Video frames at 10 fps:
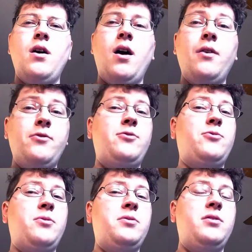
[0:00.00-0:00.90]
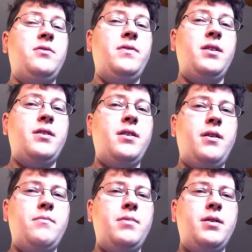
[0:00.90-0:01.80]
other sources of
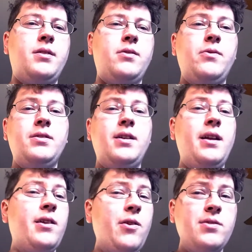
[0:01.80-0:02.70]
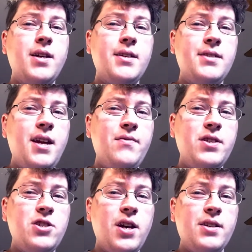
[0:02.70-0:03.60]
income because I wasn't getting those nice Navy
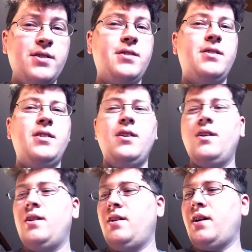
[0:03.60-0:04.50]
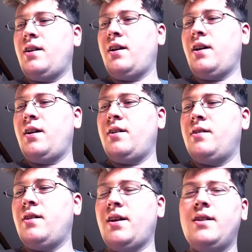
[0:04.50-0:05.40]
checks like
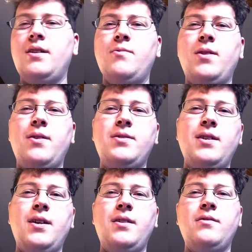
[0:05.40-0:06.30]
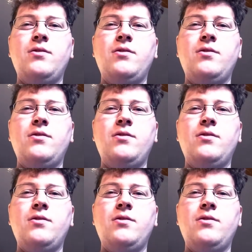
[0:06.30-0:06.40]
I did when I was in.